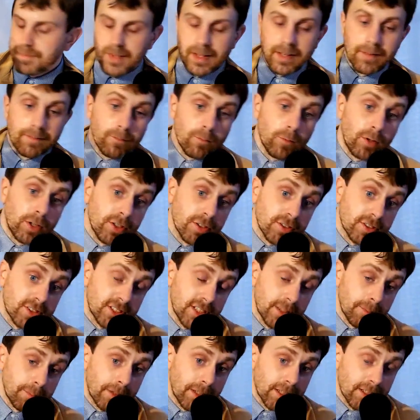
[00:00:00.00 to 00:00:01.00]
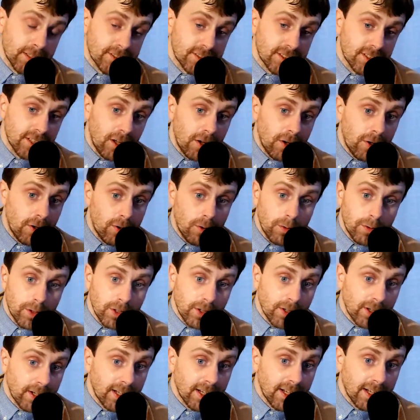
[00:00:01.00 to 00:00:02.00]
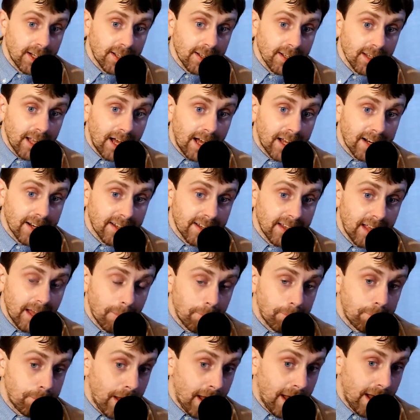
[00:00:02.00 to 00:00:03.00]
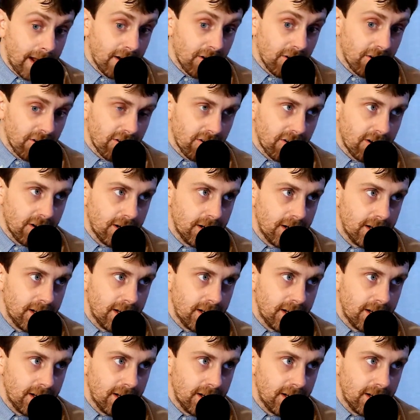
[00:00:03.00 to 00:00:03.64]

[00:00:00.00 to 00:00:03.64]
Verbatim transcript: when you're sipping it slow, you're getting a lot of that pear,